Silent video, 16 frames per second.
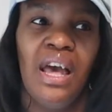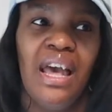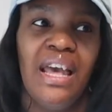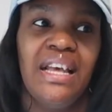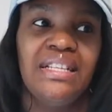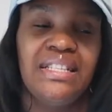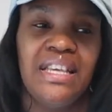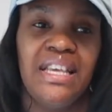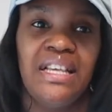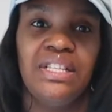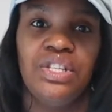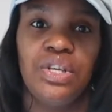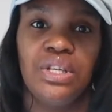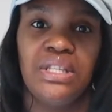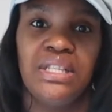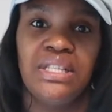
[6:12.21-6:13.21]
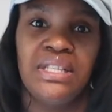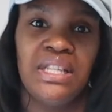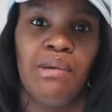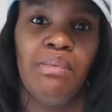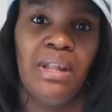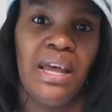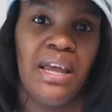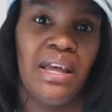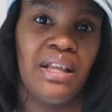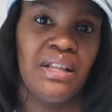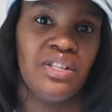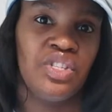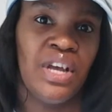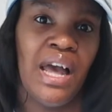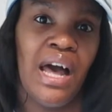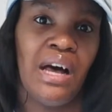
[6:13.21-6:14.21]
It's easier to stimulate a
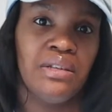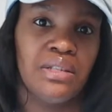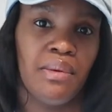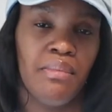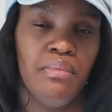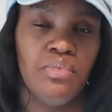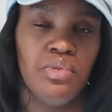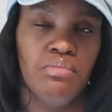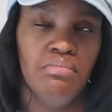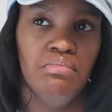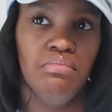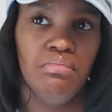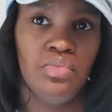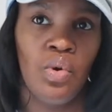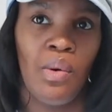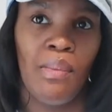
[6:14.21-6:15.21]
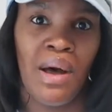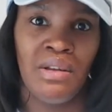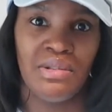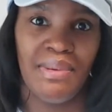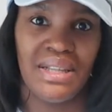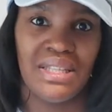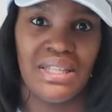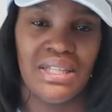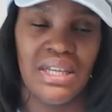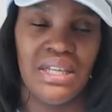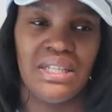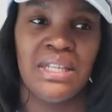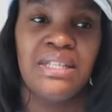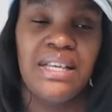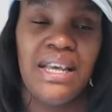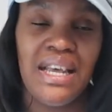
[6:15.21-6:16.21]
child's, I was about to sneeze.
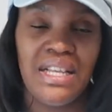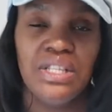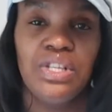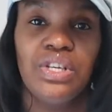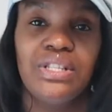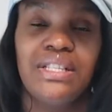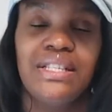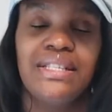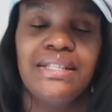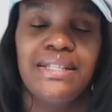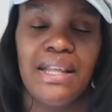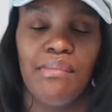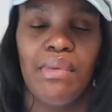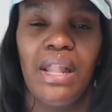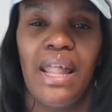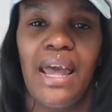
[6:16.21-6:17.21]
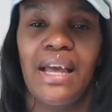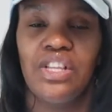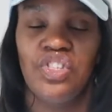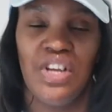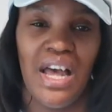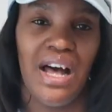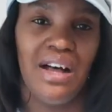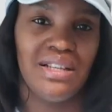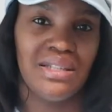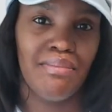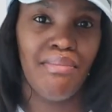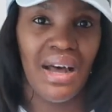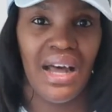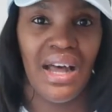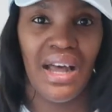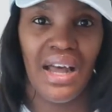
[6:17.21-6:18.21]
It's easier to stimulate a child's
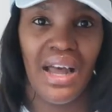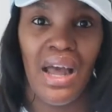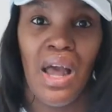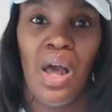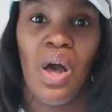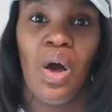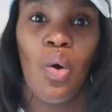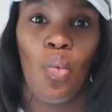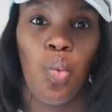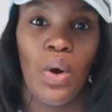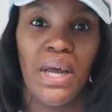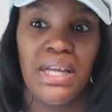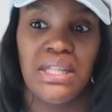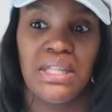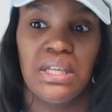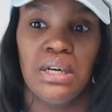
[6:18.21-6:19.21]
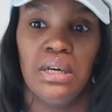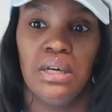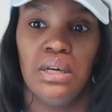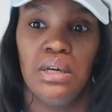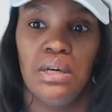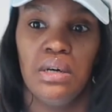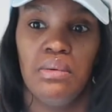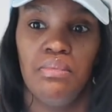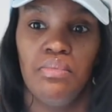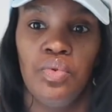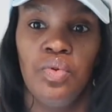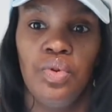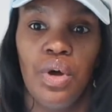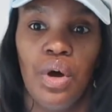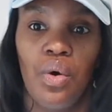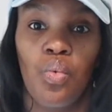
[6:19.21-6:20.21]
mind with, you
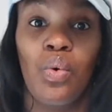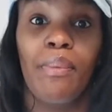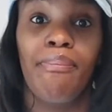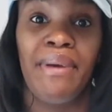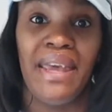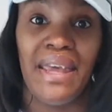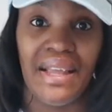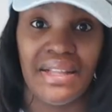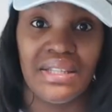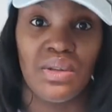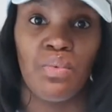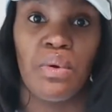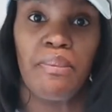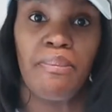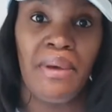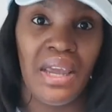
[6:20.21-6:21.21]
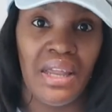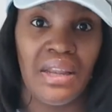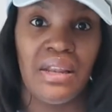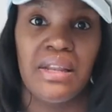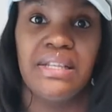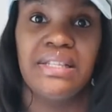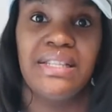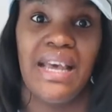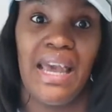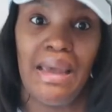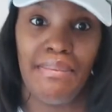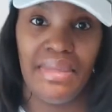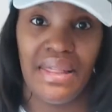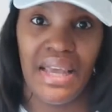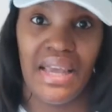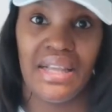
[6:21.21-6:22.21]
know, repeating the same
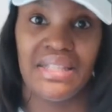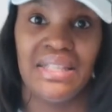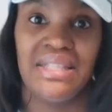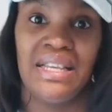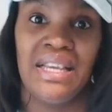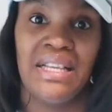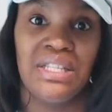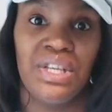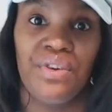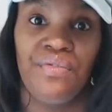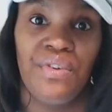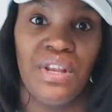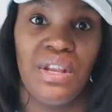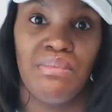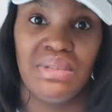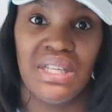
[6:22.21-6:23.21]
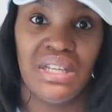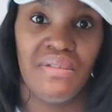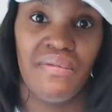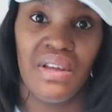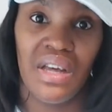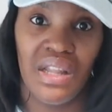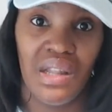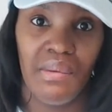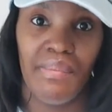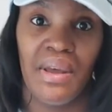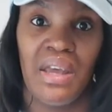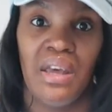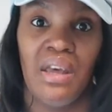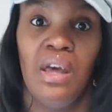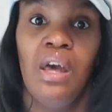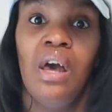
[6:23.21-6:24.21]
things. It's easier for them to develop
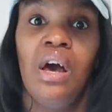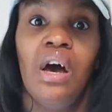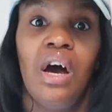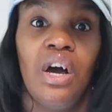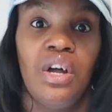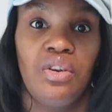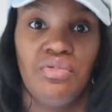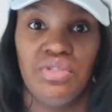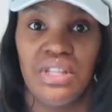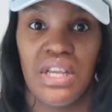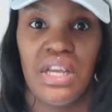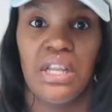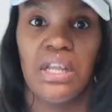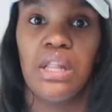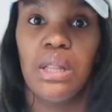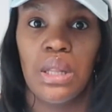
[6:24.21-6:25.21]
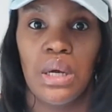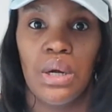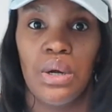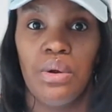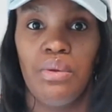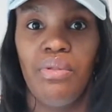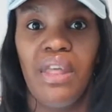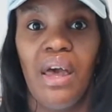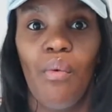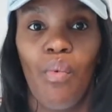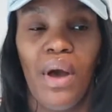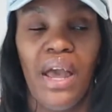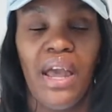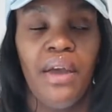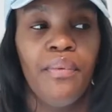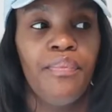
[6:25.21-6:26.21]
and understand and learn that
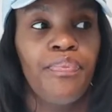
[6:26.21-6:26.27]
way.